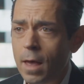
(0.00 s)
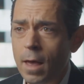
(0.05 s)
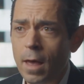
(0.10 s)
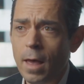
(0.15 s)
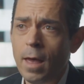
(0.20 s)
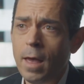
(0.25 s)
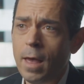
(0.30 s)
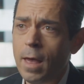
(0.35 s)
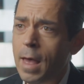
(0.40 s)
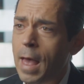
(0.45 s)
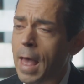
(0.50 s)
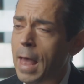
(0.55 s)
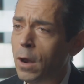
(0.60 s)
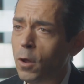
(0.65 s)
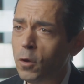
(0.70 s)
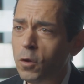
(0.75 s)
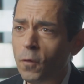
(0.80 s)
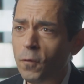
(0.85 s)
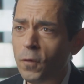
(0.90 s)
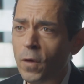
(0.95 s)
a
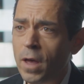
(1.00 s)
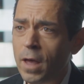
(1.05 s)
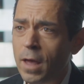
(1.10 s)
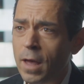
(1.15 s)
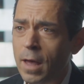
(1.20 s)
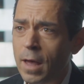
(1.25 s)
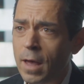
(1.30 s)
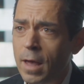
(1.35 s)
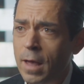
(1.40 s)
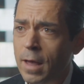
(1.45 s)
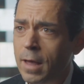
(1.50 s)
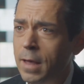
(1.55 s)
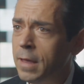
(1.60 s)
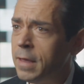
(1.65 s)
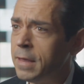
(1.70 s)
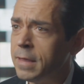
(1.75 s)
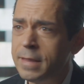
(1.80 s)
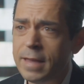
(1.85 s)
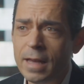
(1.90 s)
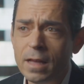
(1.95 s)
lot of
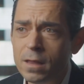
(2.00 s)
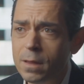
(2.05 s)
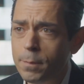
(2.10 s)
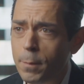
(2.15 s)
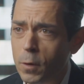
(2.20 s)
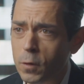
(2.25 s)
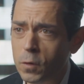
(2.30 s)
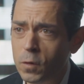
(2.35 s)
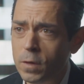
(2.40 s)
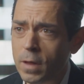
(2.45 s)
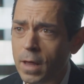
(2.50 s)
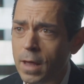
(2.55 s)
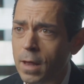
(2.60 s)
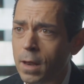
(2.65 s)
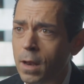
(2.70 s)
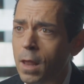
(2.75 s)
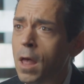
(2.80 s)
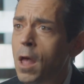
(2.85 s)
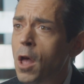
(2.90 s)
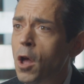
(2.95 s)
sales
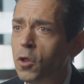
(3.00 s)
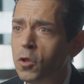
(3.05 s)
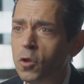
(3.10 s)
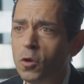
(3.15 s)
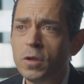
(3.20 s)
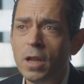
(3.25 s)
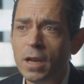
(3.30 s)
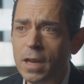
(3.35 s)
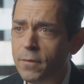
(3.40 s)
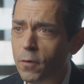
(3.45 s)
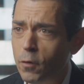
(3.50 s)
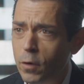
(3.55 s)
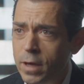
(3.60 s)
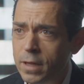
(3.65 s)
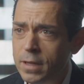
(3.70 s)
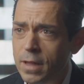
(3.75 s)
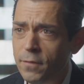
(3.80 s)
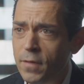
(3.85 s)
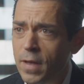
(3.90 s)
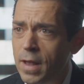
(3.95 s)
personnel not
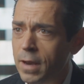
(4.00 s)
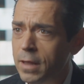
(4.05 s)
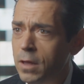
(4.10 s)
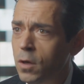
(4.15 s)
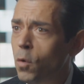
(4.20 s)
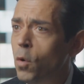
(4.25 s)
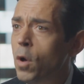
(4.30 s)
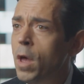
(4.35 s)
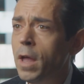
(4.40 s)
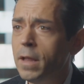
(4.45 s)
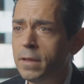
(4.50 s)
delivering the value.